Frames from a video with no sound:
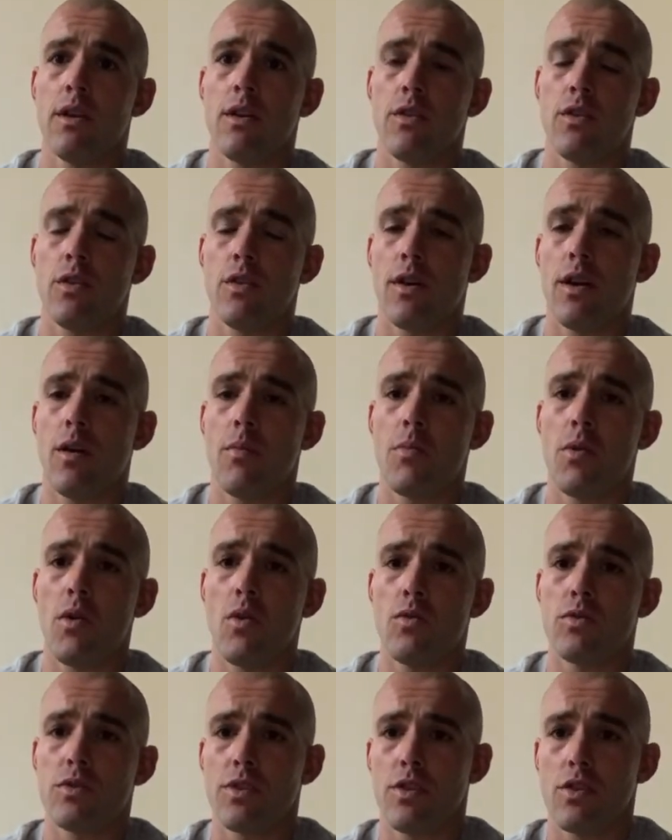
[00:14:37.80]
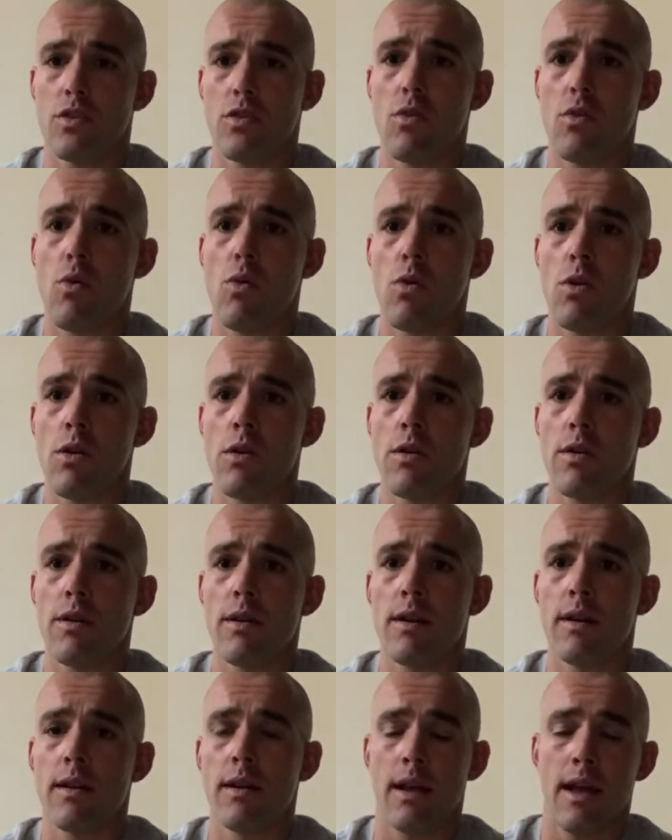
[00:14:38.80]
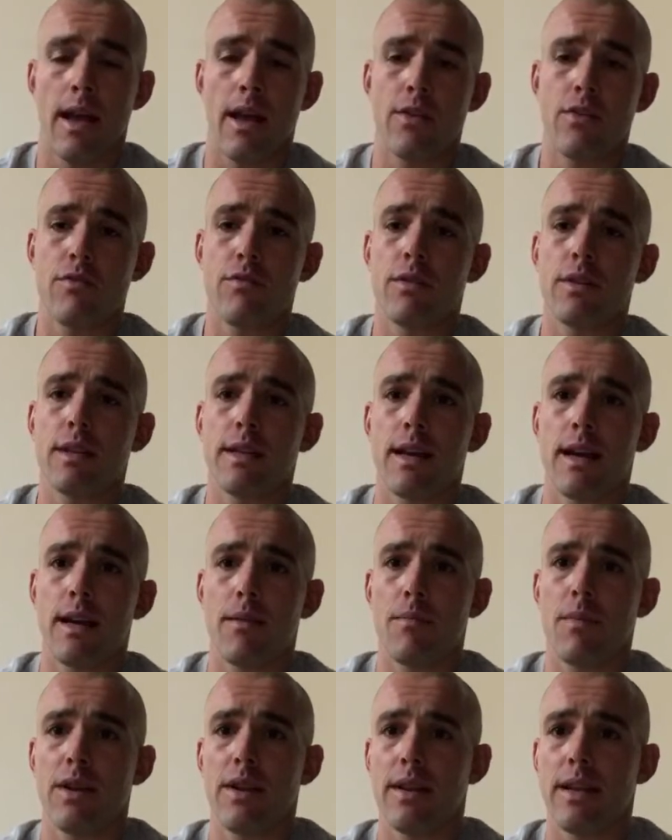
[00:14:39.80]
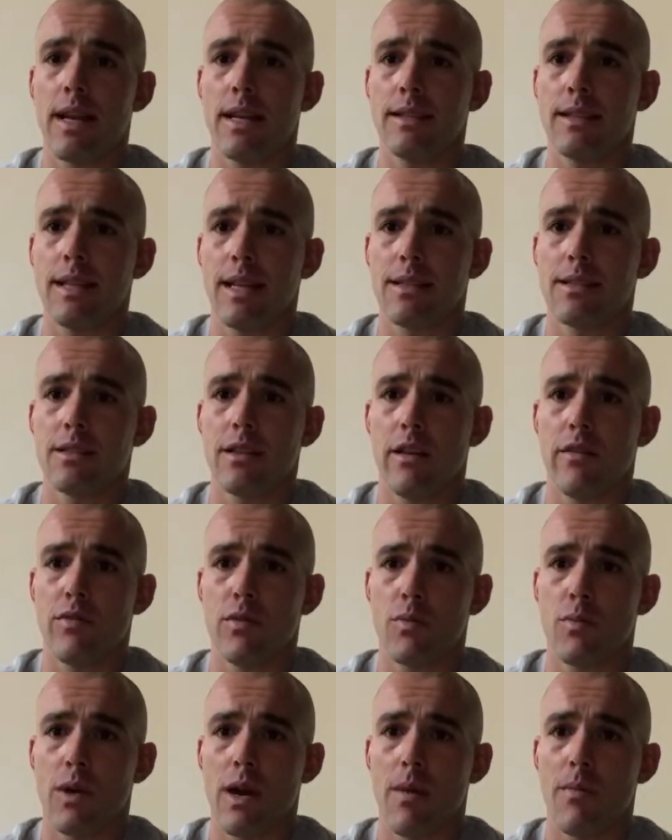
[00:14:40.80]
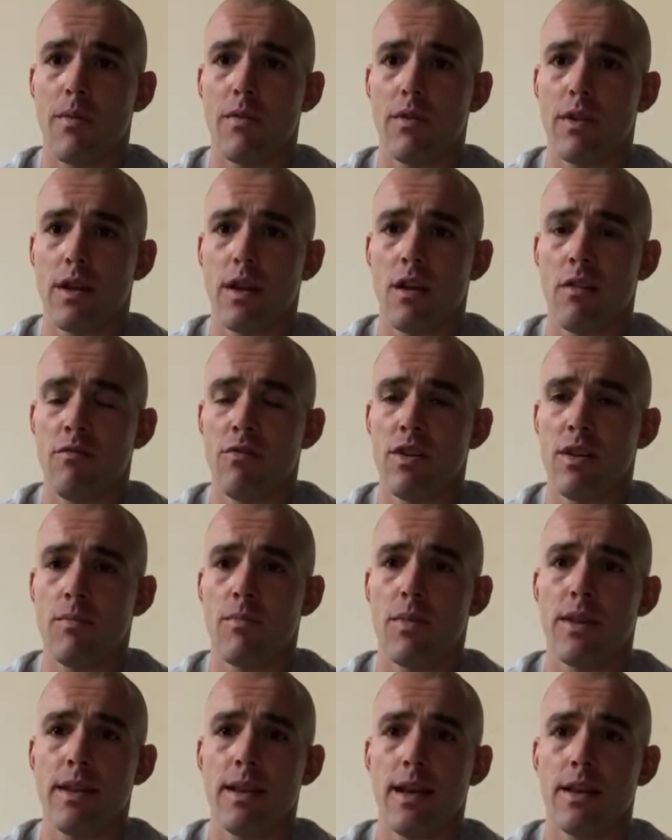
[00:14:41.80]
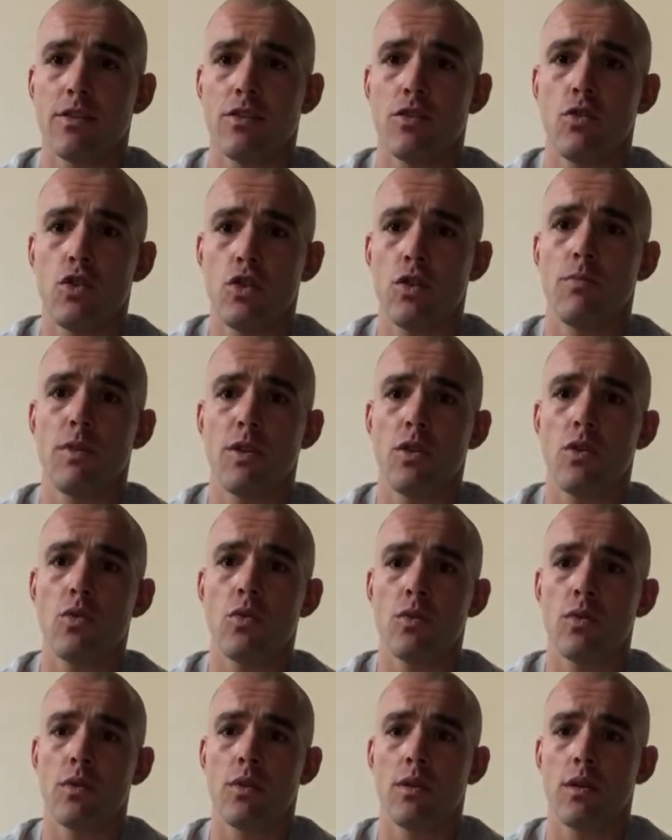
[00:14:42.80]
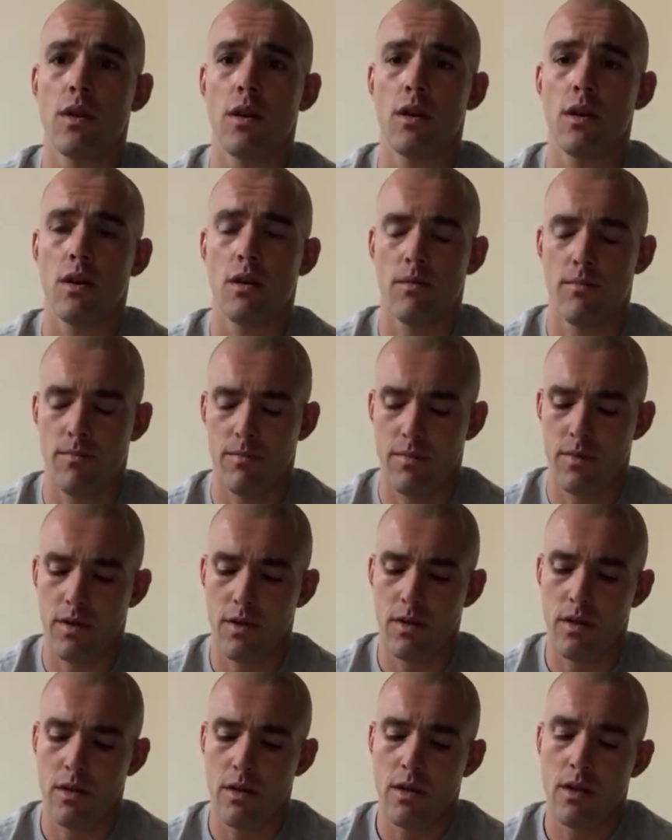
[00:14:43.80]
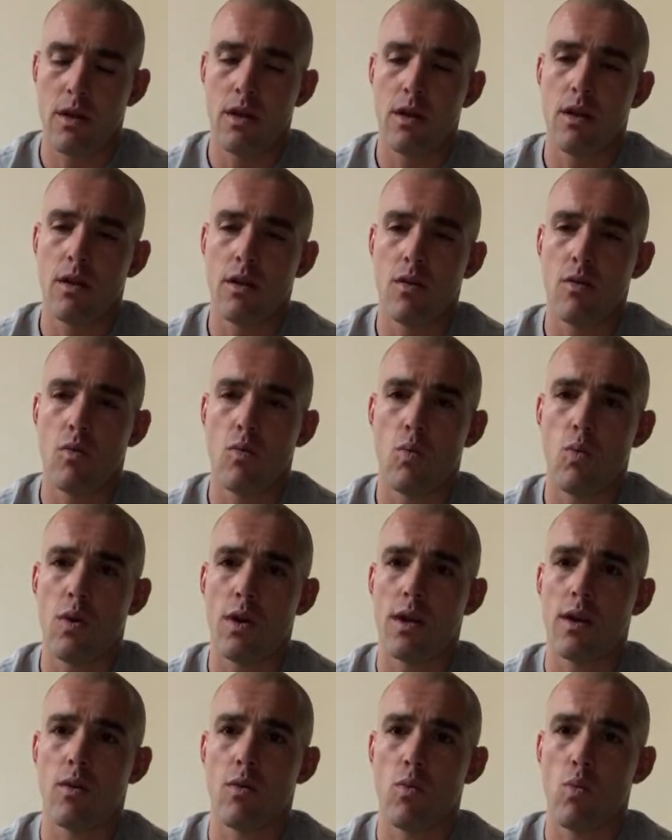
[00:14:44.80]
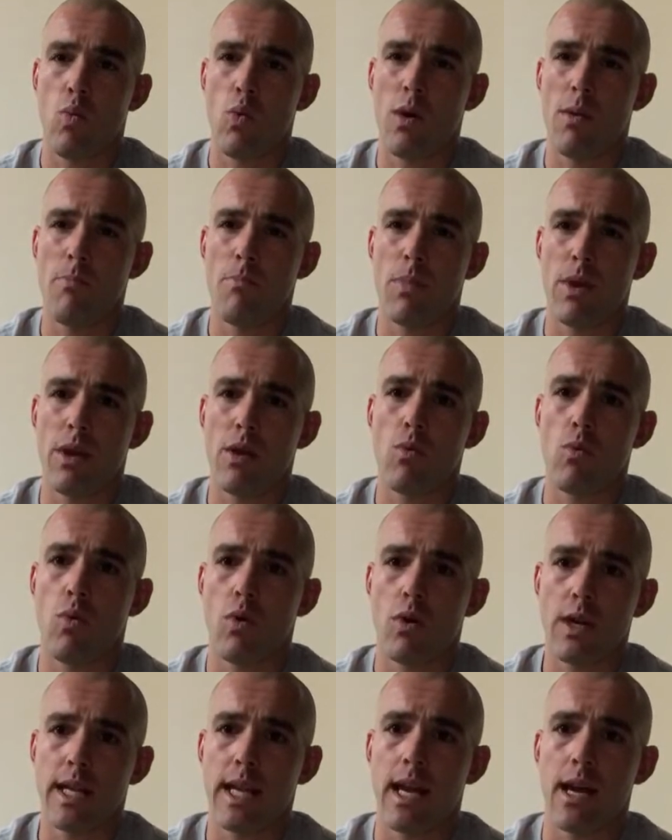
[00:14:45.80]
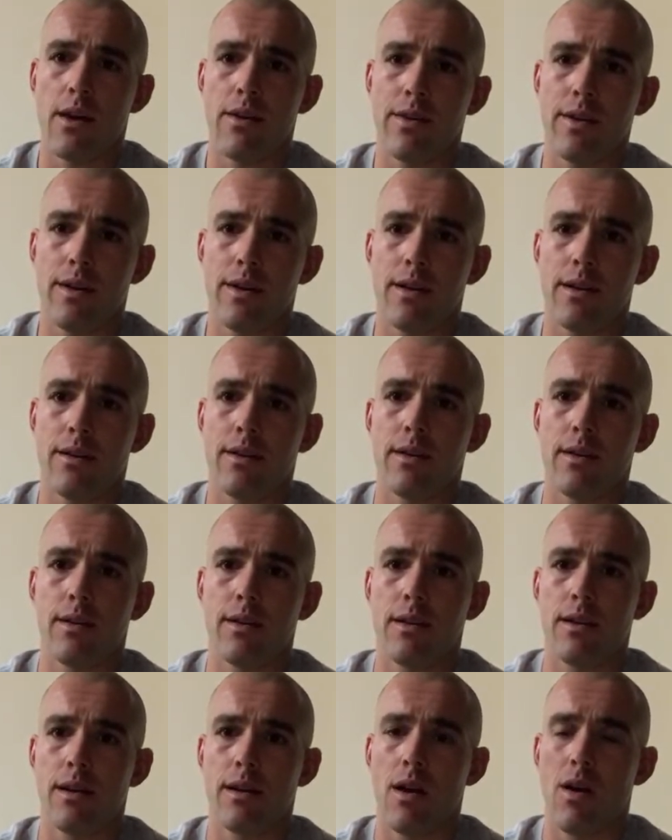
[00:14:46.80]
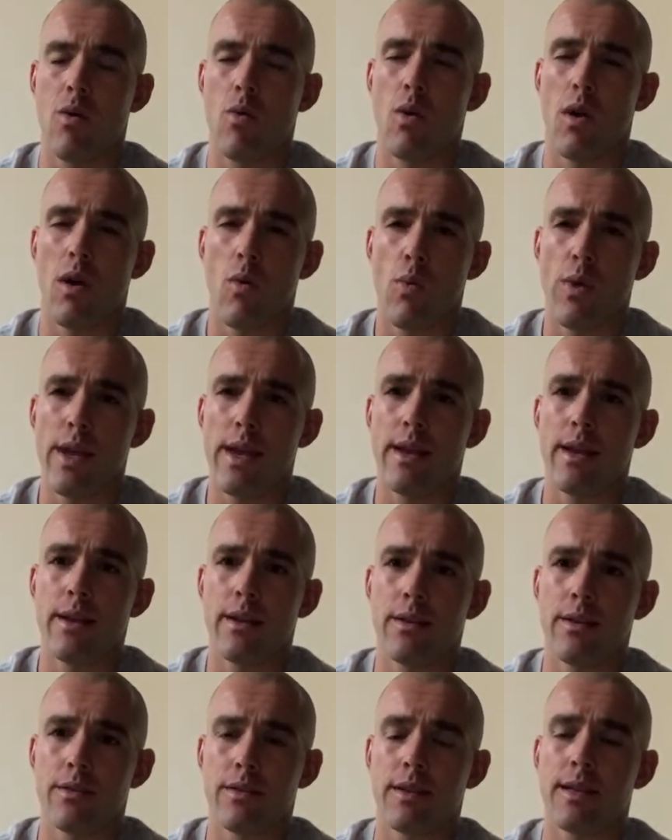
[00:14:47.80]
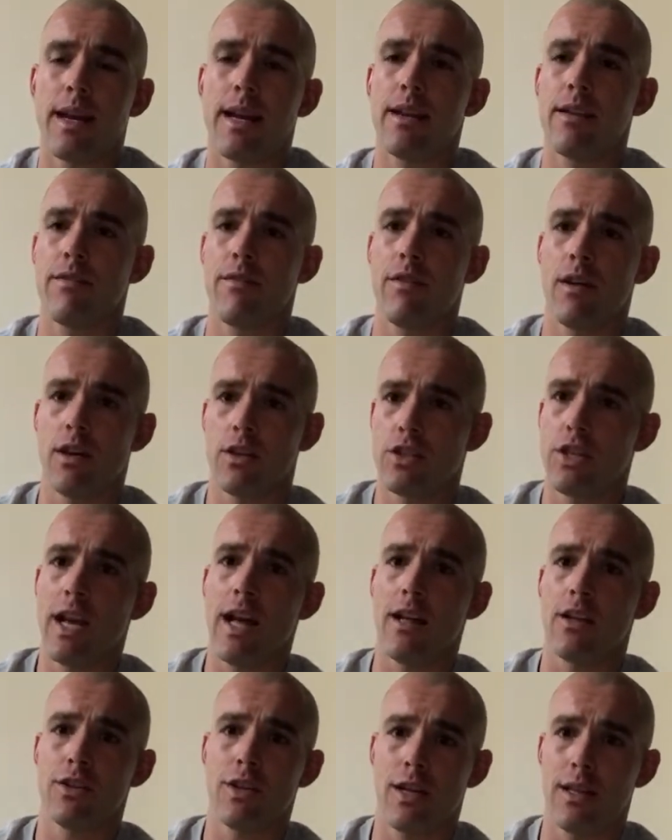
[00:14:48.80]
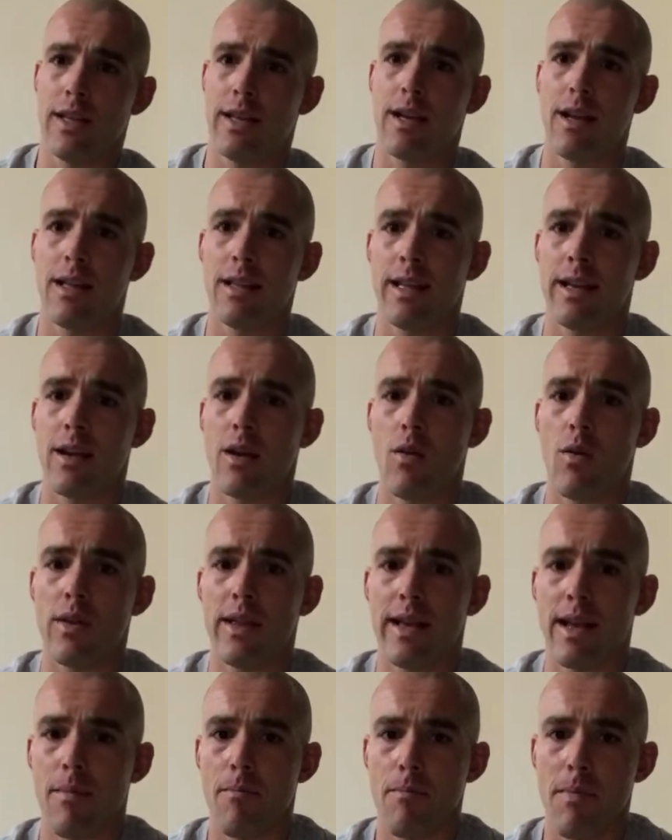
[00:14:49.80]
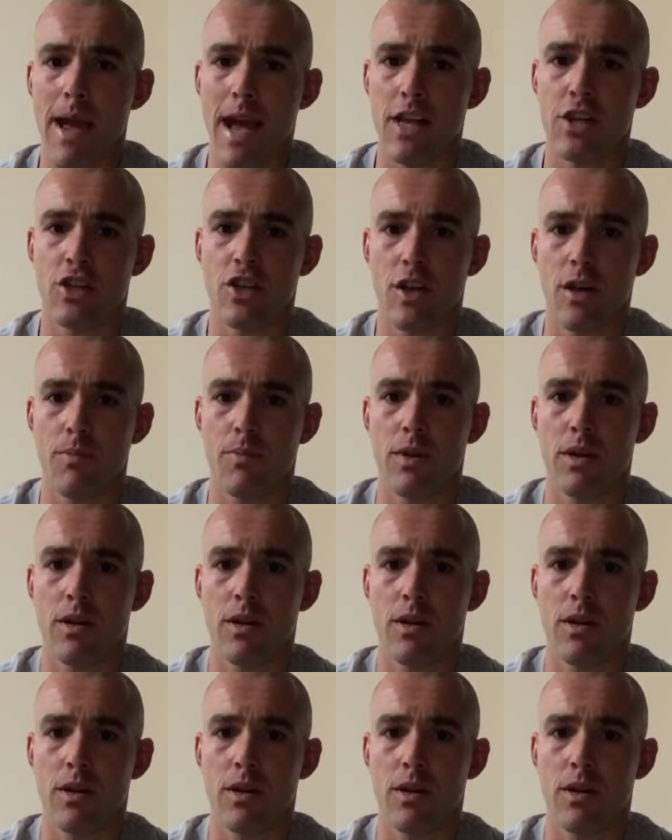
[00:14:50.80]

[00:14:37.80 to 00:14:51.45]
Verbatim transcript: your elbows and your core. And you really got to mitigate that stuff with proper recovery. But yes, you should be doing um, one one big workout a, a, week to kind of uh, challenge, like a, like a, like a mashup